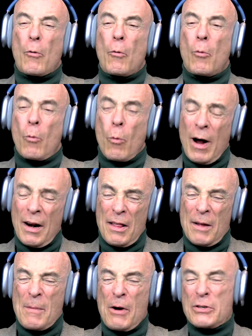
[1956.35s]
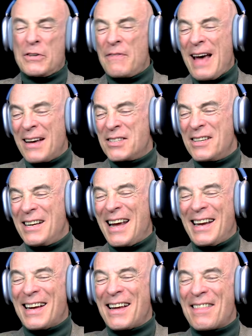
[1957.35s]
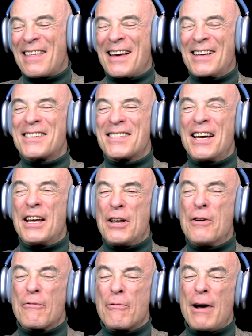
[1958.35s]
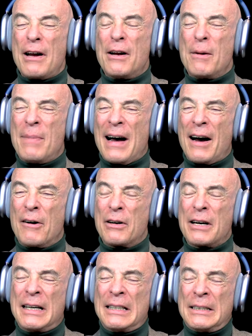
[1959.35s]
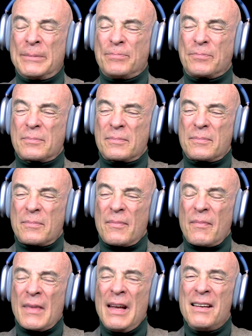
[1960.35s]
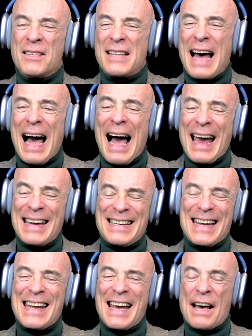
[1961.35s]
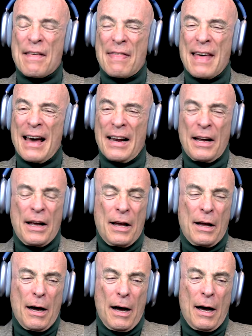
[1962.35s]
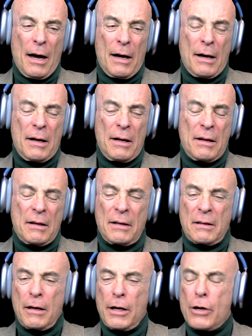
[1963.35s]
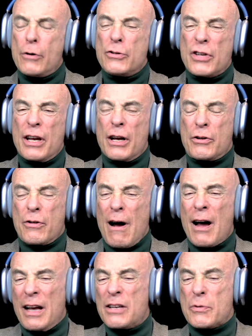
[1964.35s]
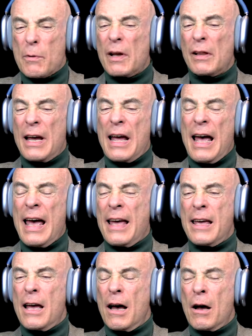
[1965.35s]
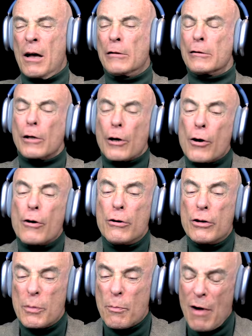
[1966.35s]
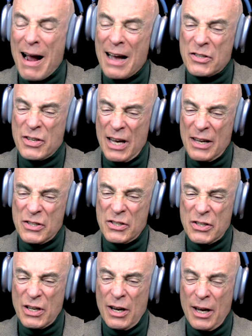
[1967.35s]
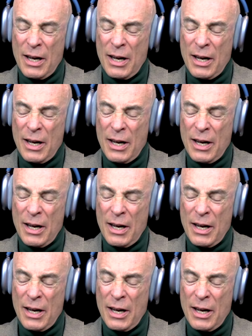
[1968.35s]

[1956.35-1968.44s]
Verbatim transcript: One of the most fascinating things that you've written about is the idea that using a drug is really a learned process.